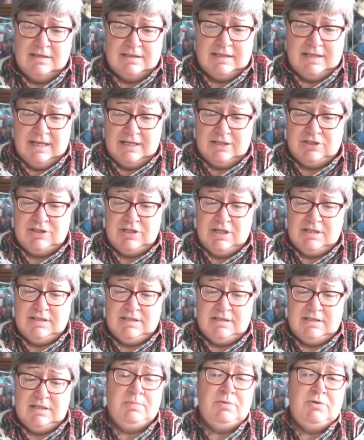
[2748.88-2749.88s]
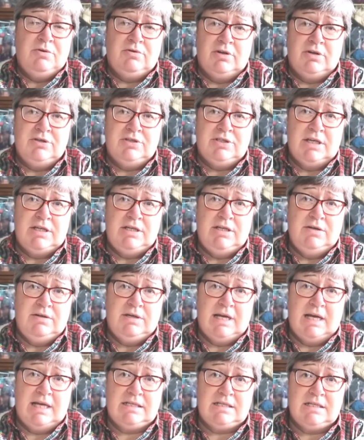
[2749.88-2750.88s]
So that's just double crochet
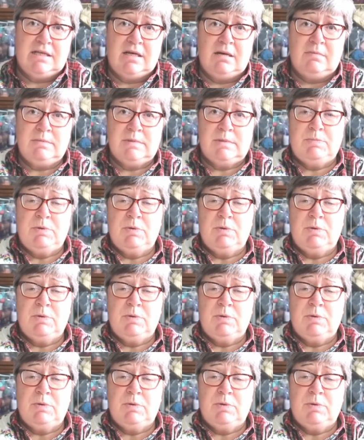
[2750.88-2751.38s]
UK terms,